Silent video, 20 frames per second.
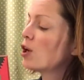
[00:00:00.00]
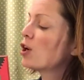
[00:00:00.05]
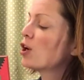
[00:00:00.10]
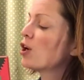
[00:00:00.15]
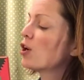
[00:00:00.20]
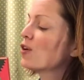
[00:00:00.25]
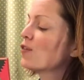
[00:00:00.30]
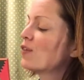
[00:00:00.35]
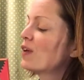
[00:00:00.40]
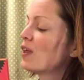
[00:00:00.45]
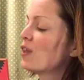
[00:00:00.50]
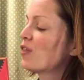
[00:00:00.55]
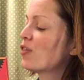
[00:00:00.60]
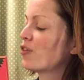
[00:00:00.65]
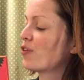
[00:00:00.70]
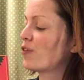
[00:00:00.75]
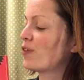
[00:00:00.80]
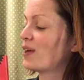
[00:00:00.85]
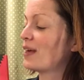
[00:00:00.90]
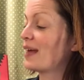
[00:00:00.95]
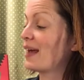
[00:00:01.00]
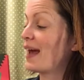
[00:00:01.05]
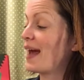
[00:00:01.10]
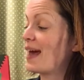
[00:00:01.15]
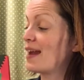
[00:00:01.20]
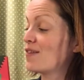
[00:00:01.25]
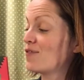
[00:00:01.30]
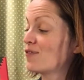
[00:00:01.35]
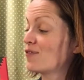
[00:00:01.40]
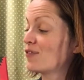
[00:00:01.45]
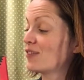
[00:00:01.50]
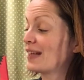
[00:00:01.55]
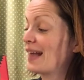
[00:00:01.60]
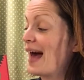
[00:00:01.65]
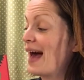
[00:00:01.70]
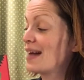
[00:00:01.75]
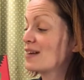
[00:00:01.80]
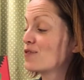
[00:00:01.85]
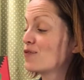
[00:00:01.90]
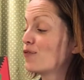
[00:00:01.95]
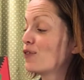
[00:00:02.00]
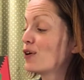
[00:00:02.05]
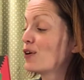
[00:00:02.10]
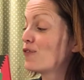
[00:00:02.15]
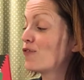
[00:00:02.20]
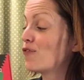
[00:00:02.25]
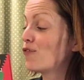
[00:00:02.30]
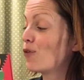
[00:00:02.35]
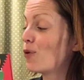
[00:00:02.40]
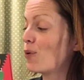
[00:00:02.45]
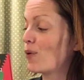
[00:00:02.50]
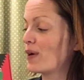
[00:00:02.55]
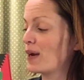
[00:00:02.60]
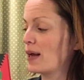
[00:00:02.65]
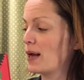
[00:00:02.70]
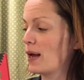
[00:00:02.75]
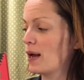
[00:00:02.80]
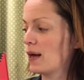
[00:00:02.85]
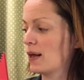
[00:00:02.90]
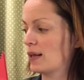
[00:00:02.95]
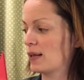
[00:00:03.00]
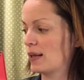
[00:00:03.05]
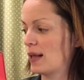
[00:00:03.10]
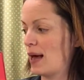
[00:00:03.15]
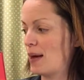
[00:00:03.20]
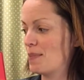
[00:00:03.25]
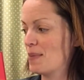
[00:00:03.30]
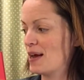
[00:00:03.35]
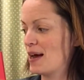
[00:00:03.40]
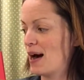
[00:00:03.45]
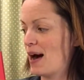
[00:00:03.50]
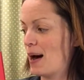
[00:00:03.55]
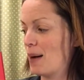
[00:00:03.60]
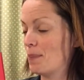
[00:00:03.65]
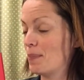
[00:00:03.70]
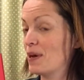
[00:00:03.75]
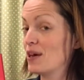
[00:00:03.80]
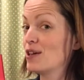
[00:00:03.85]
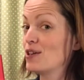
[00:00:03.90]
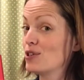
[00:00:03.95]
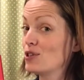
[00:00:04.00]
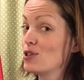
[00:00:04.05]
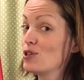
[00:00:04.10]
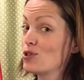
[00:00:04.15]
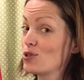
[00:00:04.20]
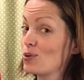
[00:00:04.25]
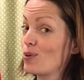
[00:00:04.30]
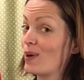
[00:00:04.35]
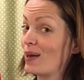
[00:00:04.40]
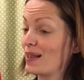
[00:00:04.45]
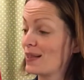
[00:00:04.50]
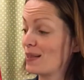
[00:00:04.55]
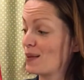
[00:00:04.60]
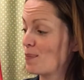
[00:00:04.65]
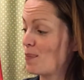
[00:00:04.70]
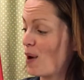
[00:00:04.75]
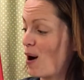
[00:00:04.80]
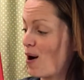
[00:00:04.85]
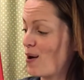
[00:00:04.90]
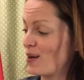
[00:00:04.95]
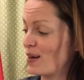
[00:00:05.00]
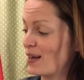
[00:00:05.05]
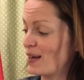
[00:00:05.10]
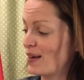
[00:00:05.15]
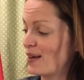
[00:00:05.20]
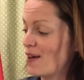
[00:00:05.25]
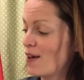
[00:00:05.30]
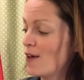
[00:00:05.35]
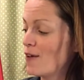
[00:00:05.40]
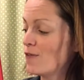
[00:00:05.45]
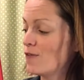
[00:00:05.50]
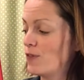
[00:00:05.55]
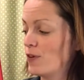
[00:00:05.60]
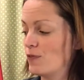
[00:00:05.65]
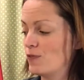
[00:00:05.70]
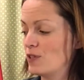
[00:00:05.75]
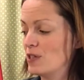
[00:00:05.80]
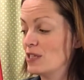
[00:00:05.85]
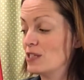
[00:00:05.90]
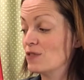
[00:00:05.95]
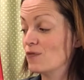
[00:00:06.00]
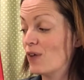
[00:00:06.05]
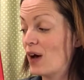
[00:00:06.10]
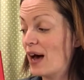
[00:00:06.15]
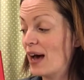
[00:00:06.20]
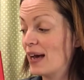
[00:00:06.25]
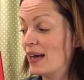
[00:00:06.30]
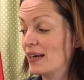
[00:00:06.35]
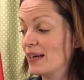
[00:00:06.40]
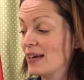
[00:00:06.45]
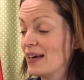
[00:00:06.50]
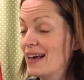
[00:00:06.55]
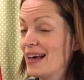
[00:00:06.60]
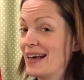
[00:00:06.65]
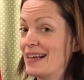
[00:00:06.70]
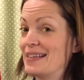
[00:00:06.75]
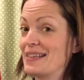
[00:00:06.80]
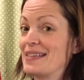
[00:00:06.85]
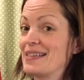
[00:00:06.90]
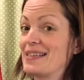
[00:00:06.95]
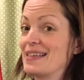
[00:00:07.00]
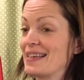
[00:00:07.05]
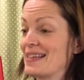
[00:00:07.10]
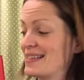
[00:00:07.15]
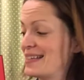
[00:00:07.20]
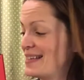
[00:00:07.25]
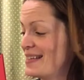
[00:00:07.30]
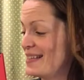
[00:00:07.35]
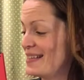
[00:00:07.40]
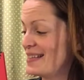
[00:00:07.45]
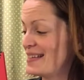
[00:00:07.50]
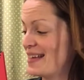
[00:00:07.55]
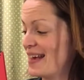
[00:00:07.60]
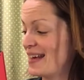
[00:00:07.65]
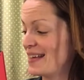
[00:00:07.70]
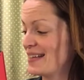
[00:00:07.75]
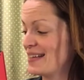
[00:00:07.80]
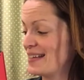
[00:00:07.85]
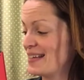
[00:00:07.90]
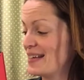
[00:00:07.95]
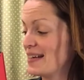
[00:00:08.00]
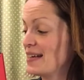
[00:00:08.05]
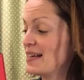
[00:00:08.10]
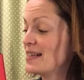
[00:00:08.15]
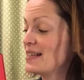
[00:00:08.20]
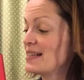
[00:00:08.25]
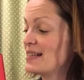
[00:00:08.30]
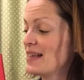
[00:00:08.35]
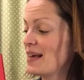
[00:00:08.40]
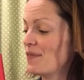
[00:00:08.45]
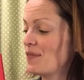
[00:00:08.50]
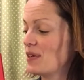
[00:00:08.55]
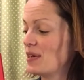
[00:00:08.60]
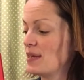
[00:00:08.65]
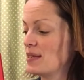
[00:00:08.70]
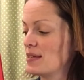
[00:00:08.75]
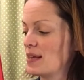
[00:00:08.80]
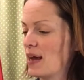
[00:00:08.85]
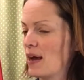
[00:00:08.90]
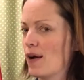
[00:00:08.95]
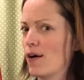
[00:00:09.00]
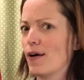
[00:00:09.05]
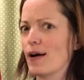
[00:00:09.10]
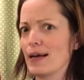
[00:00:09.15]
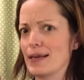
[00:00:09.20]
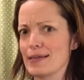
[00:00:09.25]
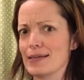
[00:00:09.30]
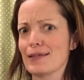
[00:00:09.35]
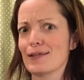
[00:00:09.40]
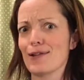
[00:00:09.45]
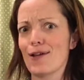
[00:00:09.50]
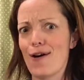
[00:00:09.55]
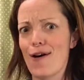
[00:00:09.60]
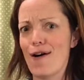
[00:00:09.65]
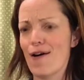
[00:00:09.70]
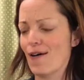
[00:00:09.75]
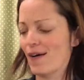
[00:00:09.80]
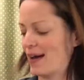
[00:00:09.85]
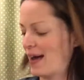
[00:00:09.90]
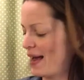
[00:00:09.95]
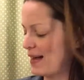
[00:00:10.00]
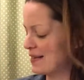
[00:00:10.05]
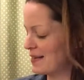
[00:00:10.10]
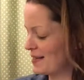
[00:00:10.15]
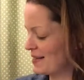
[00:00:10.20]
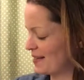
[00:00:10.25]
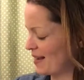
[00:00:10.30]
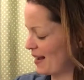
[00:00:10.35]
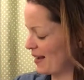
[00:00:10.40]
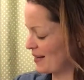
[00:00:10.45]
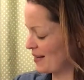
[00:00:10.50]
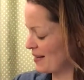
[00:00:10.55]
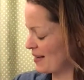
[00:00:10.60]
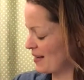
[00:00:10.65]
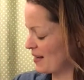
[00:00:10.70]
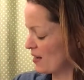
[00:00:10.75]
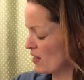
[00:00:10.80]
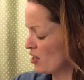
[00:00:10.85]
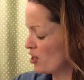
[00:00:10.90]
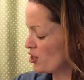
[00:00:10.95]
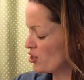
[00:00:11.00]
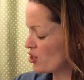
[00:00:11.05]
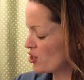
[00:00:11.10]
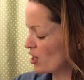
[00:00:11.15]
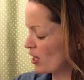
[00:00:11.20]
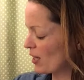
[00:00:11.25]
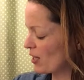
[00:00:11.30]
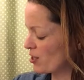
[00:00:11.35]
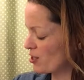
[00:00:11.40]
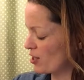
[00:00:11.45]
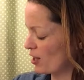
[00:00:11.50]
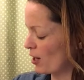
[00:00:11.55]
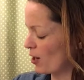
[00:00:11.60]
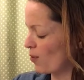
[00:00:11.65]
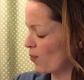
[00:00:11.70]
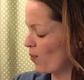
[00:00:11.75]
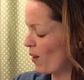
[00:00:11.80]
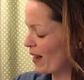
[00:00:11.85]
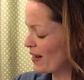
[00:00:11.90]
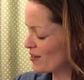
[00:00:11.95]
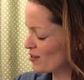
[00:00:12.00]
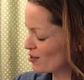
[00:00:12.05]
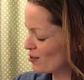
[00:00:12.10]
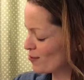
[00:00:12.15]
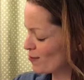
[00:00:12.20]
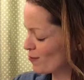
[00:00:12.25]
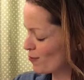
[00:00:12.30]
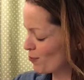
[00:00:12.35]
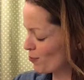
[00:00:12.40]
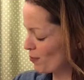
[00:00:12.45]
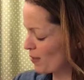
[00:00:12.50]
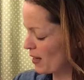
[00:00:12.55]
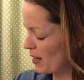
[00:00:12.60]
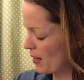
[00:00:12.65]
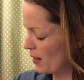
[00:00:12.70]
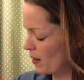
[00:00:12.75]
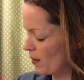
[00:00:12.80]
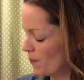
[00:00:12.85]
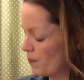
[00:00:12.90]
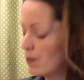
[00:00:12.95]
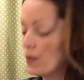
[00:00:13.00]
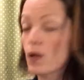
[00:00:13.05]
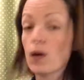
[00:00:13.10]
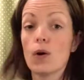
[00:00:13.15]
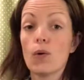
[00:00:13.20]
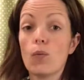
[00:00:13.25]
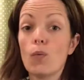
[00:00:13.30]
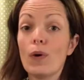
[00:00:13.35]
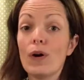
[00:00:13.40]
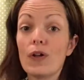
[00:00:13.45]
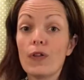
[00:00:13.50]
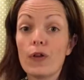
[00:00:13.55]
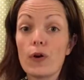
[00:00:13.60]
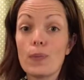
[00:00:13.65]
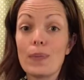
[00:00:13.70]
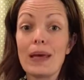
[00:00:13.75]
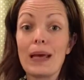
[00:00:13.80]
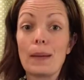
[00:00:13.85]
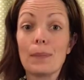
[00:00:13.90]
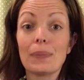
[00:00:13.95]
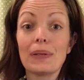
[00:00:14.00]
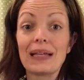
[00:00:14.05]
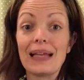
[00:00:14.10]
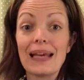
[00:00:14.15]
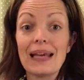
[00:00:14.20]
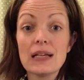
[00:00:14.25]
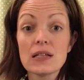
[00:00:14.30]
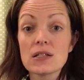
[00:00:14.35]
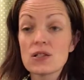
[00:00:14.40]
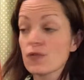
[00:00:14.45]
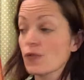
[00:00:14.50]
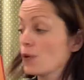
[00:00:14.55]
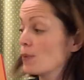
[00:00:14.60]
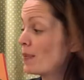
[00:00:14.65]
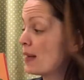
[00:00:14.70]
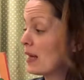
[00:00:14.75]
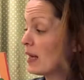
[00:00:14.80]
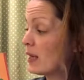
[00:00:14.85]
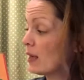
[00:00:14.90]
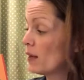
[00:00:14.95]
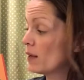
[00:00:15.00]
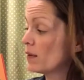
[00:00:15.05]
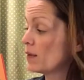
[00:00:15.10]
Curvy 30 and flat foot 40 climbing up to join the party. 50's fine and 60's dandy. Seventy's hair is long and sandy. Chicka chicka one, two, three. Will there be a place for me?